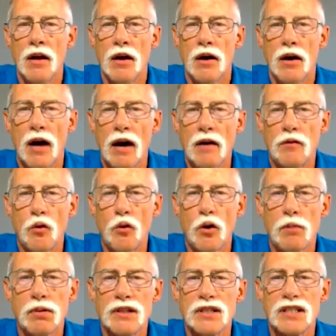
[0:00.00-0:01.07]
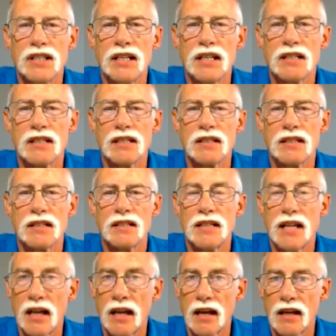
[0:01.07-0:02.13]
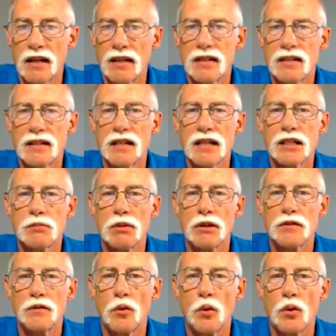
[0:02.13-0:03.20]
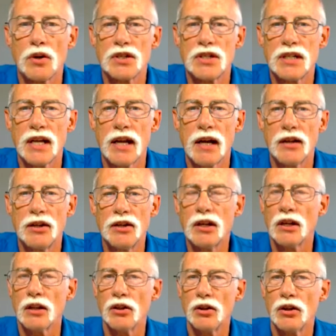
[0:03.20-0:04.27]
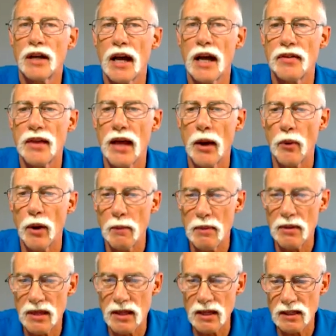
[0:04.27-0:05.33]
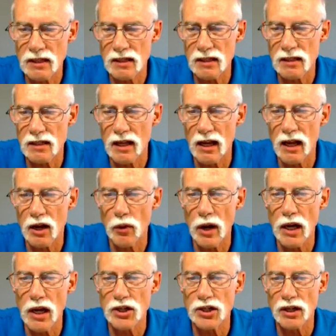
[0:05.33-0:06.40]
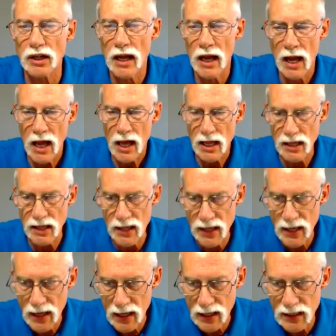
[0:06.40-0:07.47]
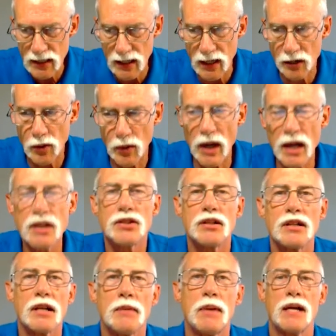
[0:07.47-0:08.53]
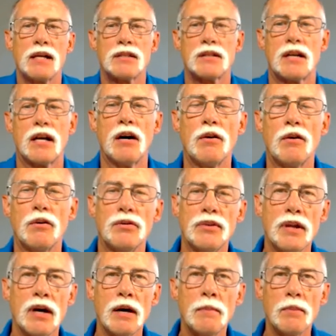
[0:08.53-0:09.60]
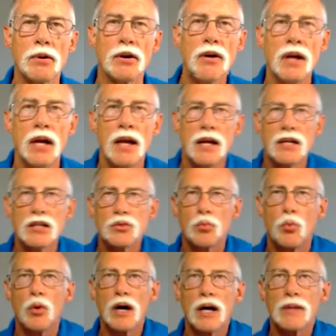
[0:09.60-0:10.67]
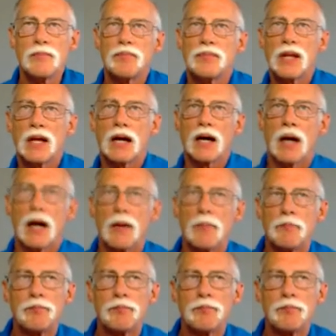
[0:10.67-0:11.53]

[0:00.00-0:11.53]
uh, four plus six is ten, six plus four is ten. You can look at it that way, but this is the equation. This equation, the Pascal number, is what um,